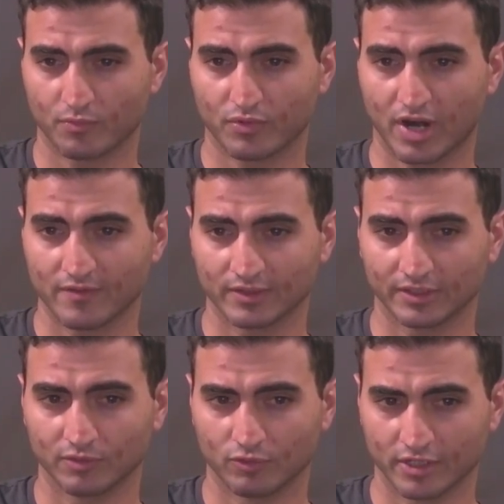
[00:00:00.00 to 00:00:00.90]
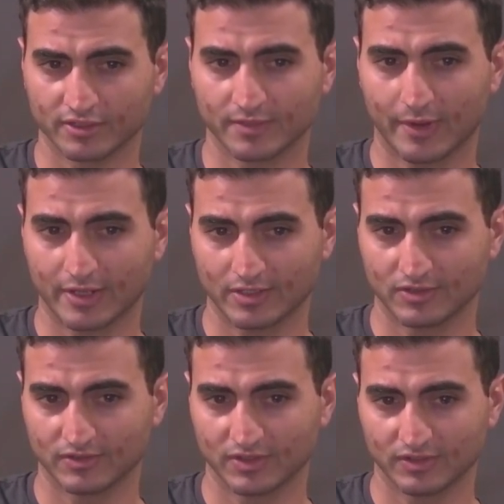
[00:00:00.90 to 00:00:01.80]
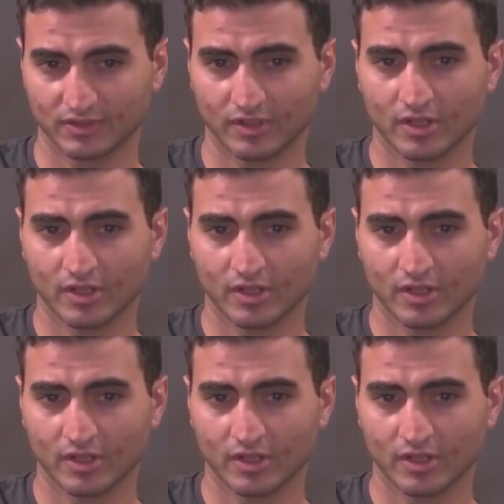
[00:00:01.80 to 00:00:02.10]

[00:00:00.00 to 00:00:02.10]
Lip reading: privately run spy agencies